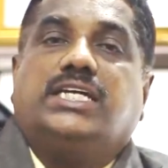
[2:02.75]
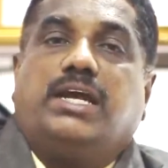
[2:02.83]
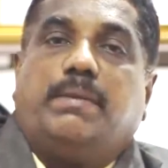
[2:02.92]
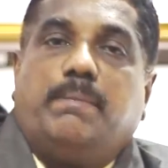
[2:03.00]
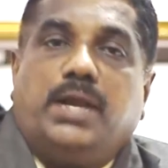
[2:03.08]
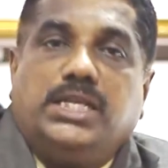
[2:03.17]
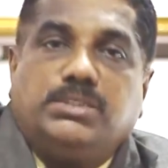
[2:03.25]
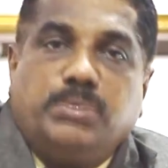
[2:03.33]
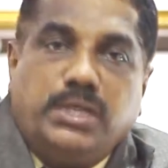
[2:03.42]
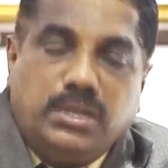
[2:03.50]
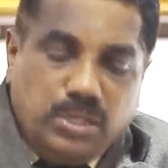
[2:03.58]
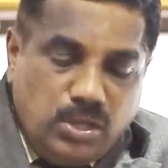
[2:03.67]

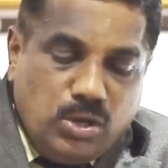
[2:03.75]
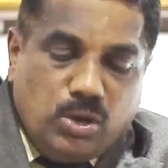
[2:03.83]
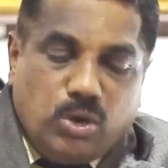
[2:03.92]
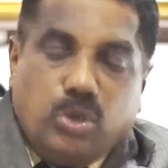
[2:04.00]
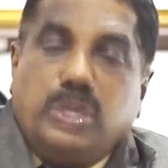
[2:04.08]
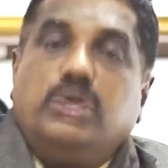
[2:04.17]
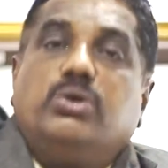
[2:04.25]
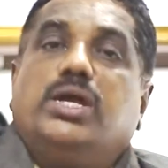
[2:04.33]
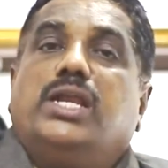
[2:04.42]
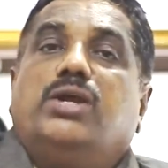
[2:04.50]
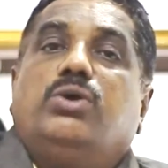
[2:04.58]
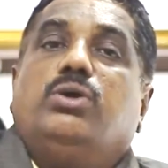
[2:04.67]
replacement or you
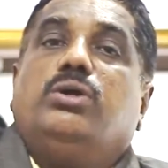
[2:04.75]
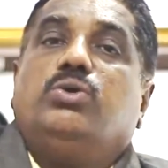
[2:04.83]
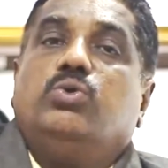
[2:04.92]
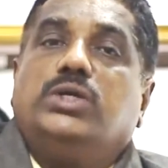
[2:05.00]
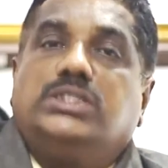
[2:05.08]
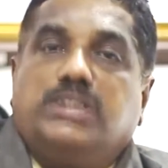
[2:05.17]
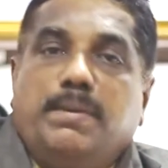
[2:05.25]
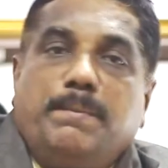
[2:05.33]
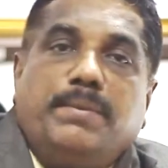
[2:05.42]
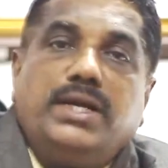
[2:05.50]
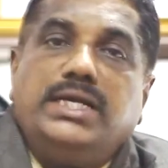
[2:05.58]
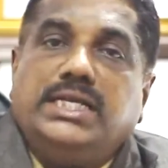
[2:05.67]
cannot do a
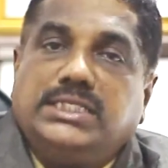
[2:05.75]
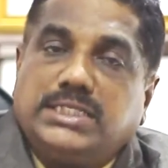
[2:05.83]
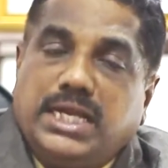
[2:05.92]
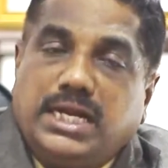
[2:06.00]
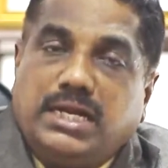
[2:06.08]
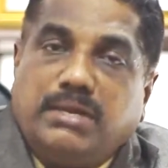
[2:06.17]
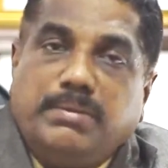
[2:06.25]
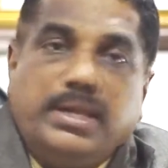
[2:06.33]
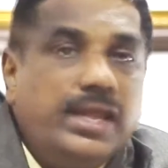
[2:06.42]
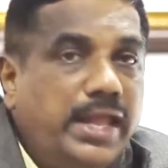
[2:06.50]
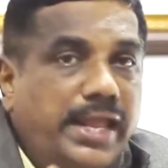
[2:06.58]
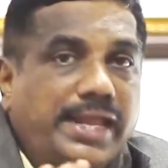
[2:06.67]
simple
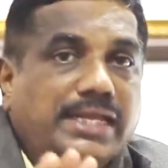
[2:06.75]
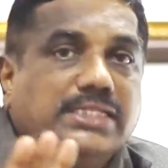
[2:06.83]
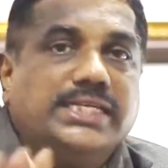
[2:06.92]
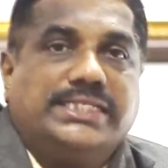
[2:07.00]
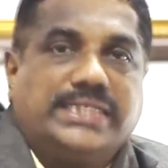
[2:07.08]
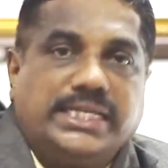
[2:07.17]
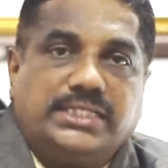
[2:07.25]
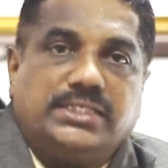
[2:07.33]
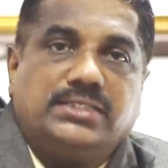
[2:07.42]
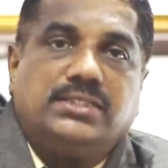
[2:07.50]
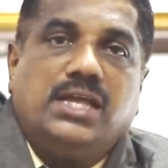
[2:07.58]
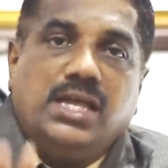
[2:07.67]
discectomy in such
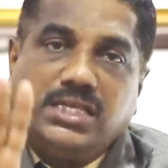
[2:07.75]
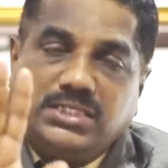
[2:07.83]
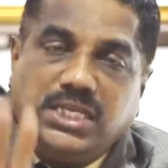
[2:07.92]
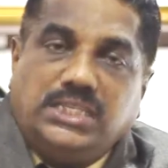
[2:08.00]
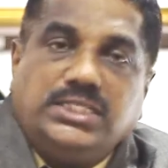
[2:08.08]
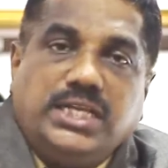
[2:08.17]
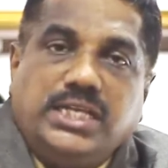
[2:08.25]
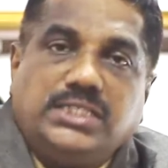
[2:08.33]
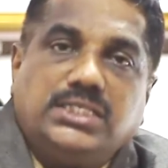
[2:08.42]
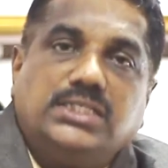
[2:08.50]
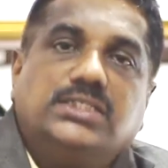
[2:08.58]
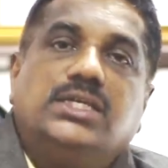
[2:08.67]
cases. Such cases